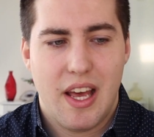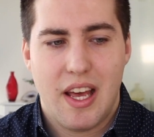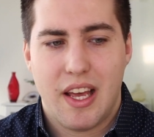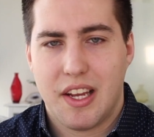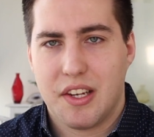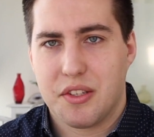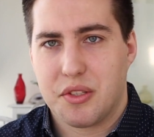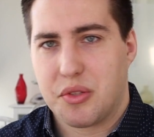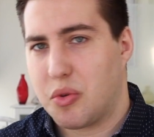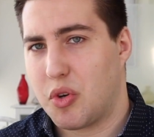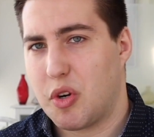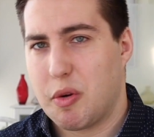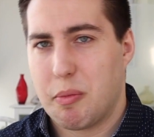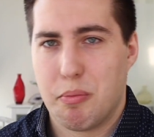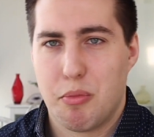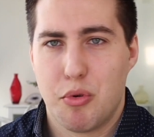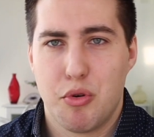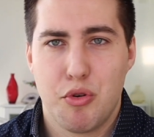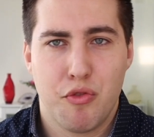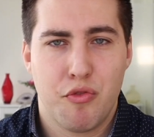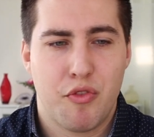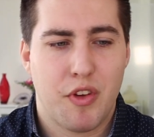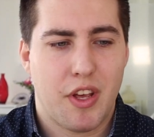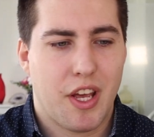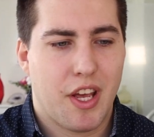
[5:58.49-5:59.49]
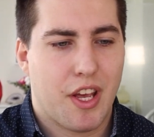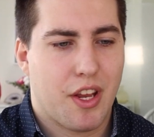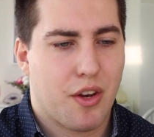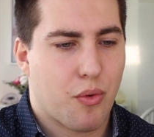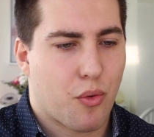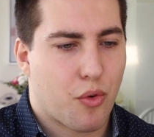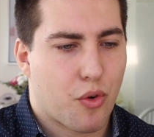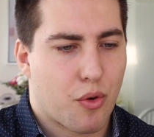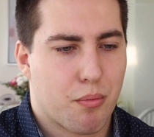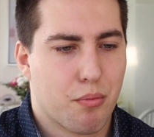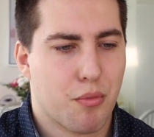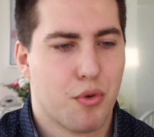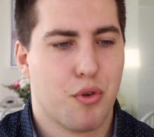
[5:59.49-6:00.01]
Is there a move in
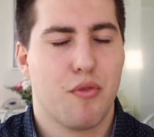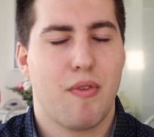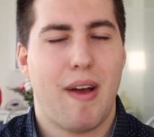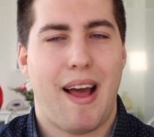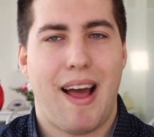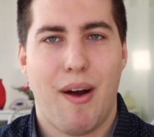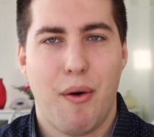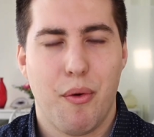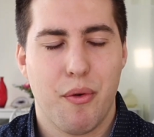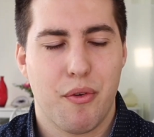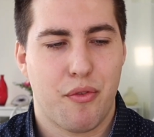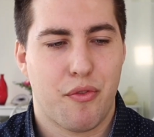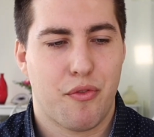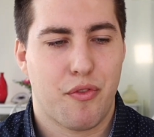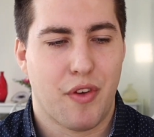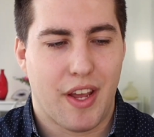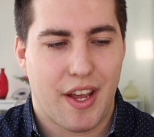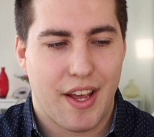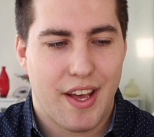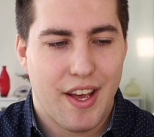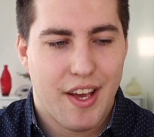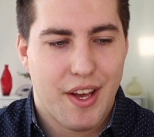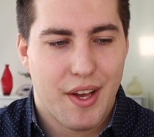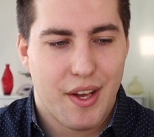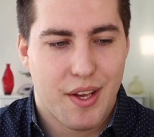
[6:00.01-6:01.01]
or move out fee?